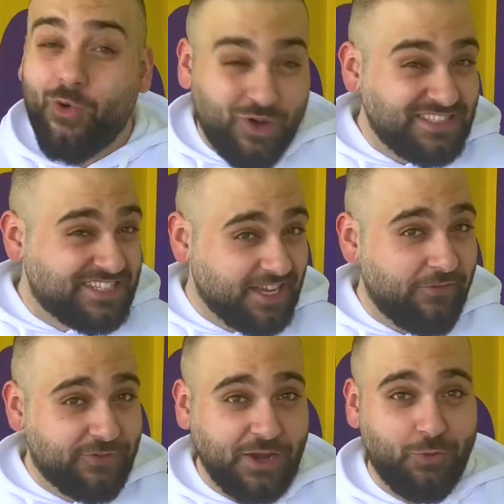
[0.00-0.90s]
What
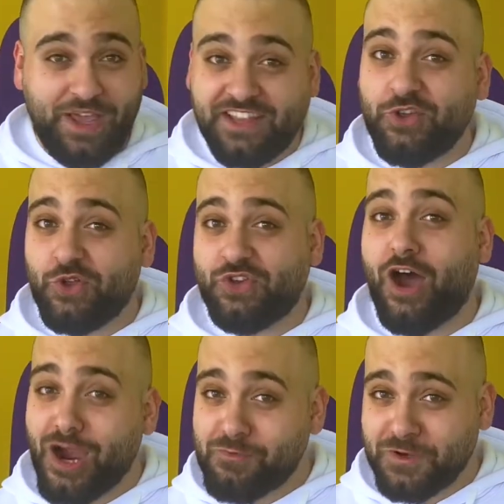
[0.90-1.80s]
stuff can we do to
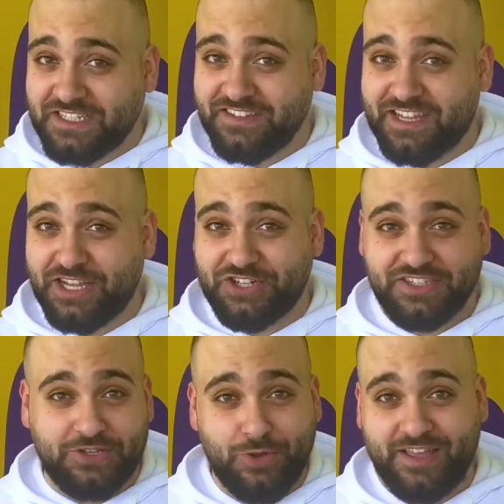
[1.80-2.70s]
our presentation
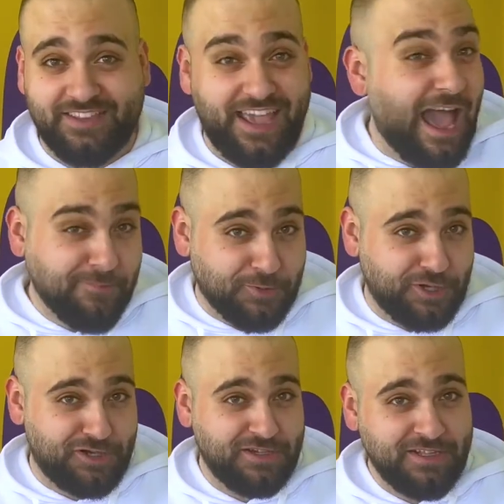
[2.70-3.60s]
so that the
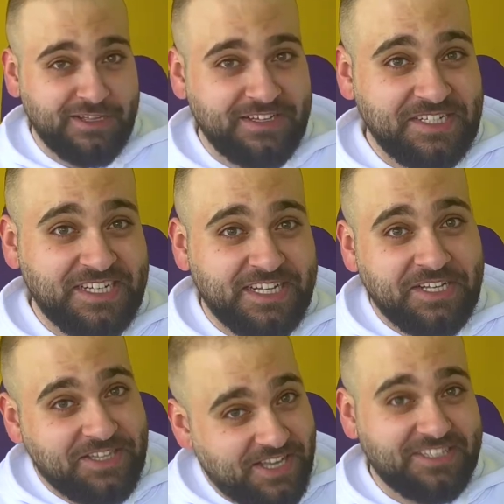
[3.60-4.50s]
apple
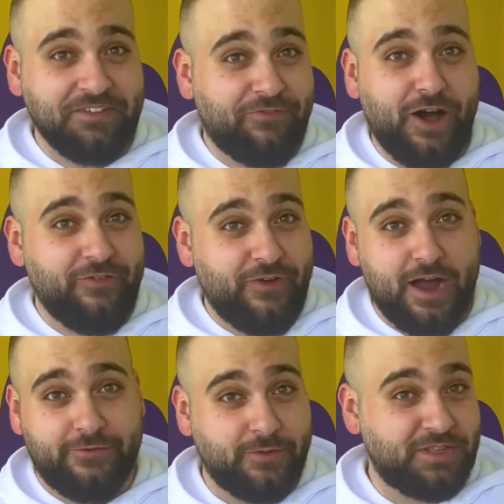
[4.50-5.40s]
doesn't fall
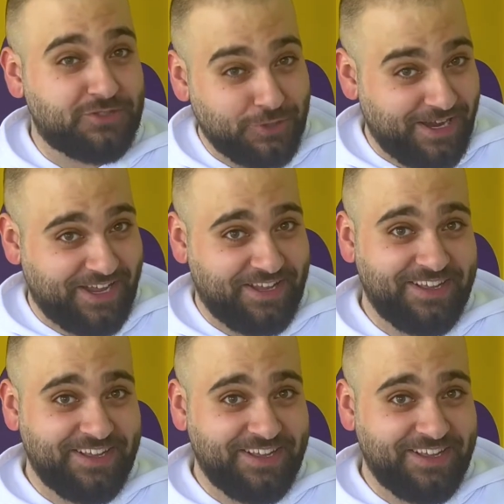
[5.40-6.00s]
far from the tree?